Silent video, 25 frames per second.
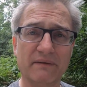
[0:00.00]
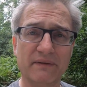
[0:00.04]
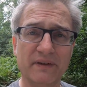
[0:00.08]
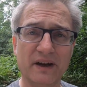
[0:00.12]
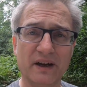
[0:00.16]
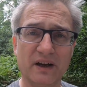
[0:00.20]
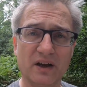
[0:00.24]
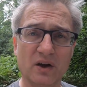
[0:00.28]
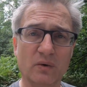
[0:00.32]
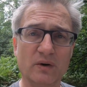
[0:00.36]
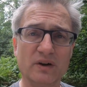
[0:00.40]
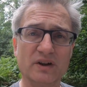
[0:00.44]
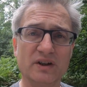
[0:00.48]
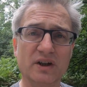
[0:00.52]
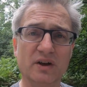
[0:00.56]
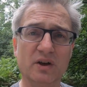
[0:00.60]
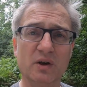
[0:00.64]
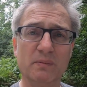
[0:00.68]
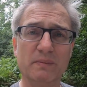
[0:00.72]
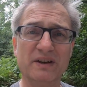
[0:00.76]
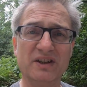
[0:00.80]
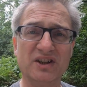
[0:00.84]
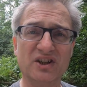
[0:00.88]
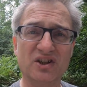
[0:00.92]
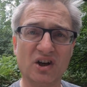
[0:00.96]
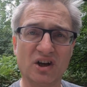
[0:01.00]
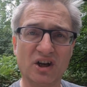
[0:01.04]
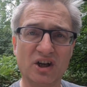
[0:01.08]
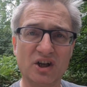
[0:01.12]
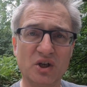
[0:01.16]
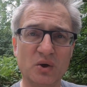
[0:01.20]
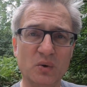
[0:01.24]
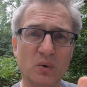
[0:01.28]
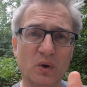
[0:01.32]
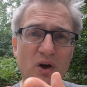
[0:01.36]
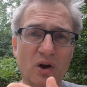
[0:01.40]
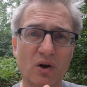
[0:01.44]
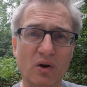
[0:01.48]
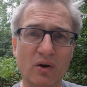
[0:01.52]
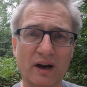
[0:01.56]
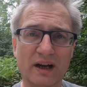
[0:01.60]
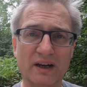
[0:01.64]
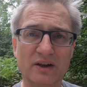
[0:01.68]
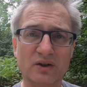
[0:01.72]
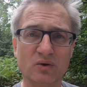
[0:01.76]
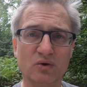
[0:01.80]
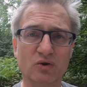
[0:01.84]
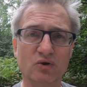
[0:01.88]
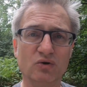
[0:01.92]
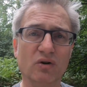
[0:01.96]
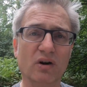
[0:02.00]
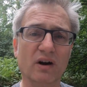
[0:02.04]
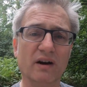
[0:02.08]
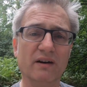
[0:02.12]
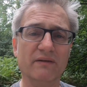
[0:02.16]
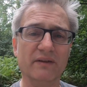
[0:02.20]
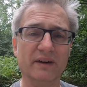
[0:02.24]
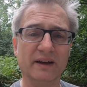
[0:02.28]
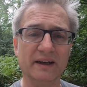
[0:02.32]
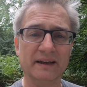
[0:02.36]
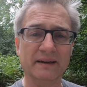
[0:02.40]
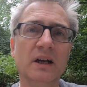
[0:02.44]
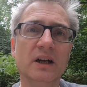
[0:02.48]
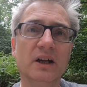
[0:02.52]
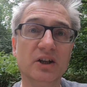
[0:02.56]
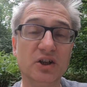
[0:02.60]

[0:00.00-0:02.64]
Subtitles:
vehicle is going to be sucking you along as you're driving.